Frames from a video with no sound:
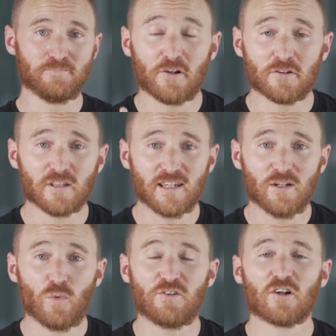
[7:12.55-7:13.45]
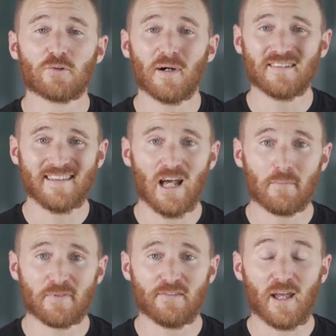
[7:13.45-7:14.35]
Thirdly, we talked about
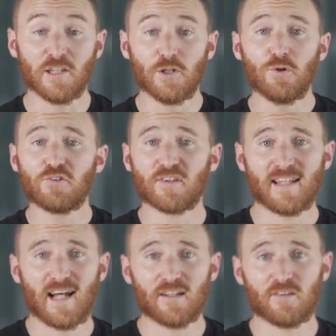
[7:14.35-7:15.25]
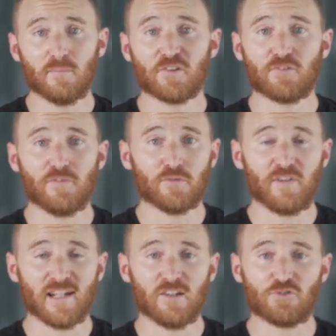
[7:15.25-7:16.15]
depth and using that to the best of your
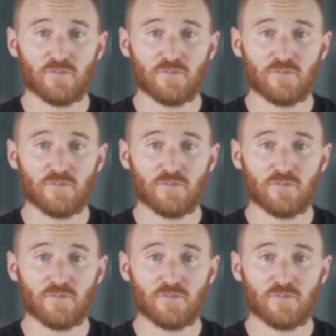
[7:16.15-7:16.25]
advantage.